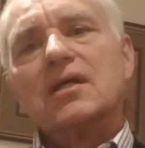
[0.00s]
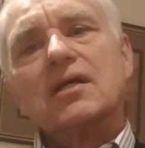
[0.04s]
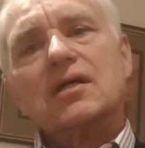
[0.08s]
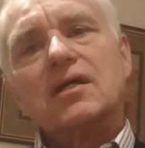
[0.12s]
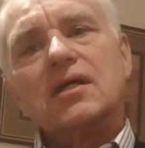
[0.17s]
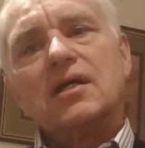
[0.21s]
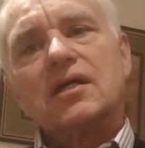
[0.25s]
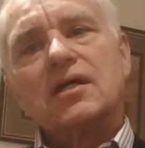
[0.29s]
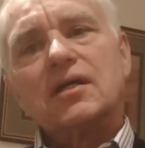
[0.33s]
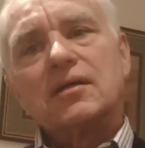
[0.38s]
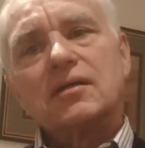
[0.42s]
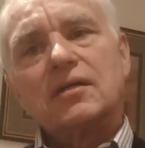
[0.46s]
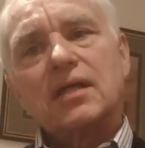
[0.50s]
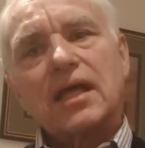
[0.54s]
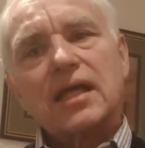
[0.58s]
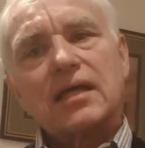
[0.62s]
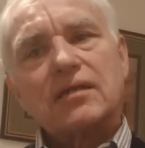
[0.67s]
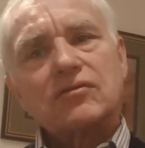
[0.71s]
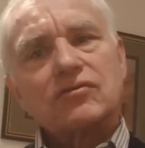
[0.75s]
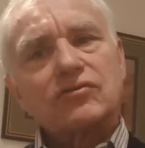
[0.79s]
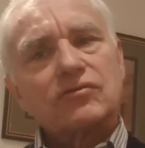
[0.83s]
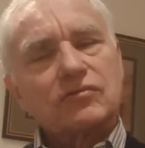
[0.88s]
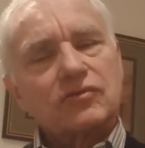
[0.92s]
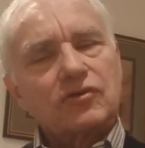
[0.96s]

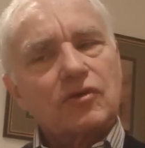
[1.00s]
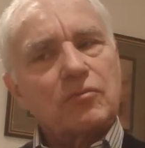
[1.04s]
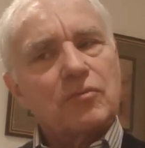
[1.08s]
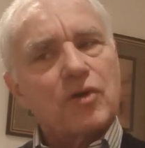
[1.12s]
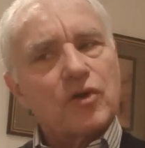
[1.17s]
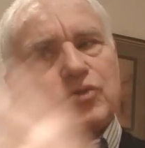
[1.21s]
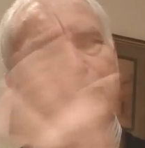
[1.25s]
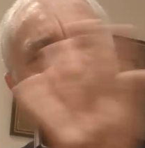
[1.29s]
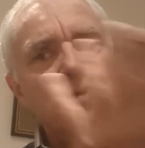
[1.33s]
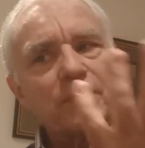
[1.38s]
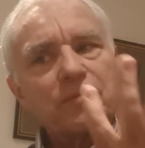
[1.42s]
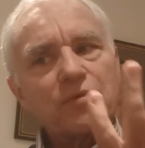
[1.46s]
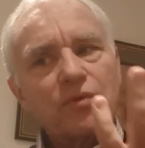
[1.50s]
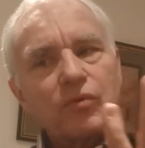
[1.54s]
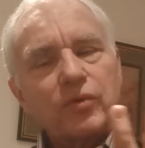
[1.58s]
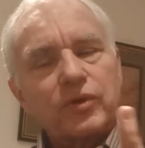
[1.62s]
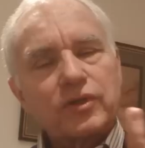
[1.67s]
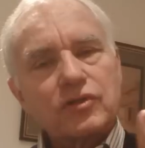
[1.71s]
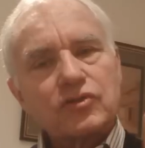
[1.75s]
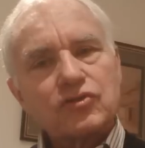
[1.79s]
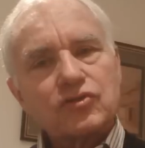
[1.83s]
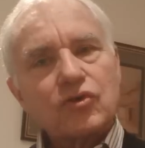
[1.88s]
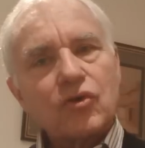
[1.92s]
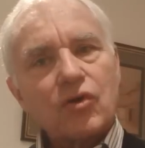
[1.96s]
And so most people would
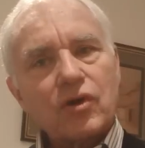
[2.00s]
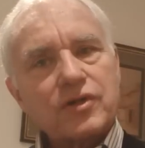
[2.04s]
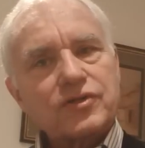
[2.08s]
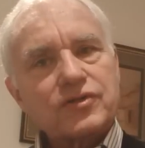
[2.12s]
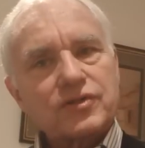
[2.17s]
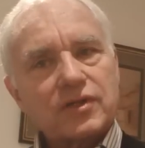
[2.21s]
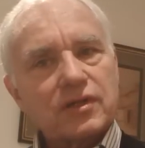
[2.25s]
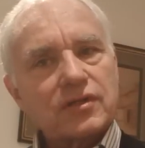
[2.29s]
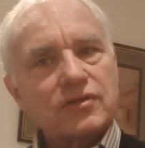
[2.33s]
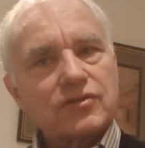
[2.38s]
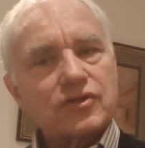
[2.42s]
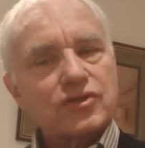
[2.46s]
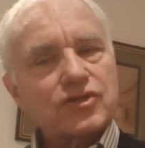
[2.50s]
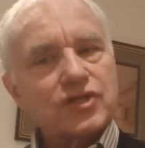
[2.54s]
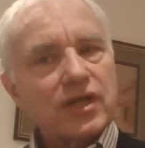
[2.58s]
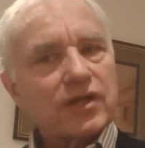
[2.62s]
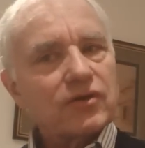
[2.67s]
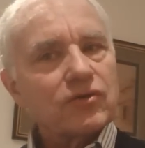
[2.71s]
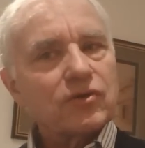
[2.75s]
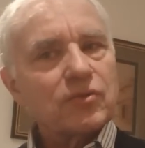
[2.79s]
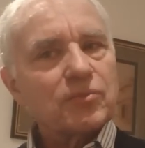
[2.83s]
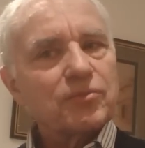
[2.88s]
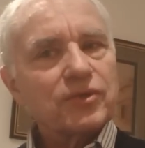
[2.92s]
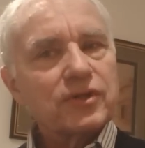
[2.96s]
endorse it as a
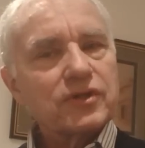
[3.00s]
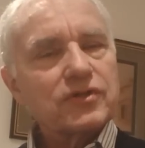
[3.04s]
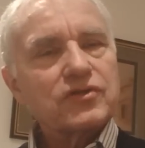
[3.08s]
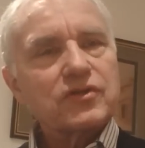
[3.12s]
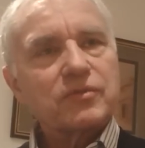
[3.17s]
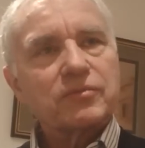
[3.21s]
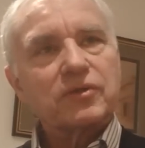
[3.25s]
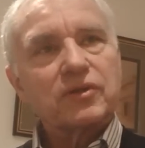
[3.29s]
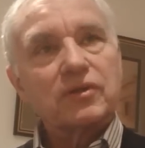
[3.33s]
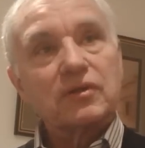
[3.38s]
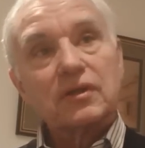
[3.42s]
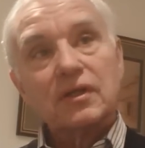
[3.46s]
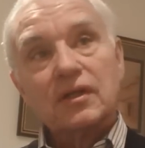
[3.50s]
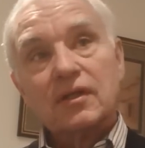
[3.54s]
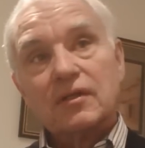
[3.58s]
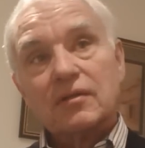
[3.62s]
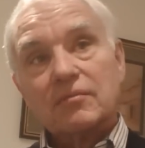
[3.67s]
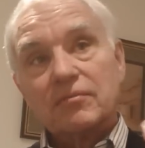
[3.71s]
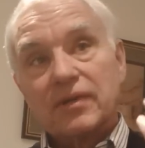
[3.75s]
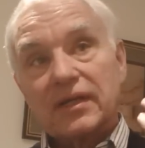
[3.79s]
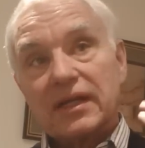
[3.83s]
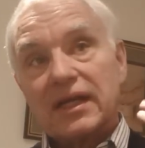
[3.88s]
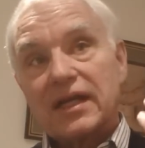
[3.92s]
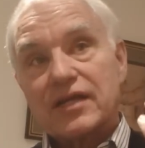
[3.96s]
general principle.
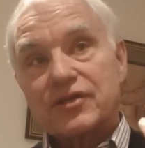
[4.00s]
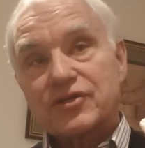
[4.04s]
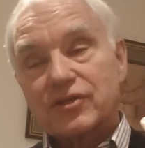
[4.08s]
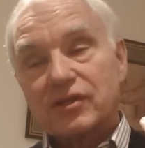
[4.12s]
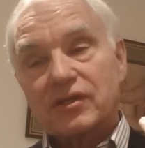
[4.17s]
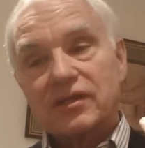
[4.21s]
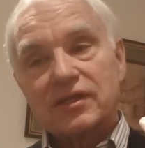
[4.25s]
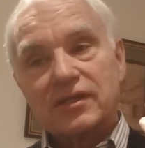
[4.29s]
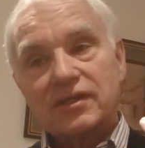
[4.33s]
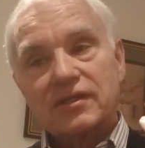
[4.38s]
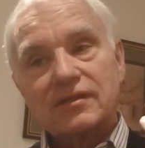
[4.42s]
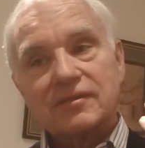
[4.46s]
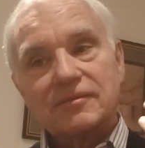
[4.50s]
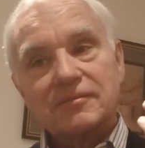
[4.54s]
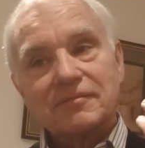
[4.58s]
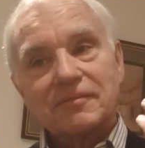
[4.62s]
But actually,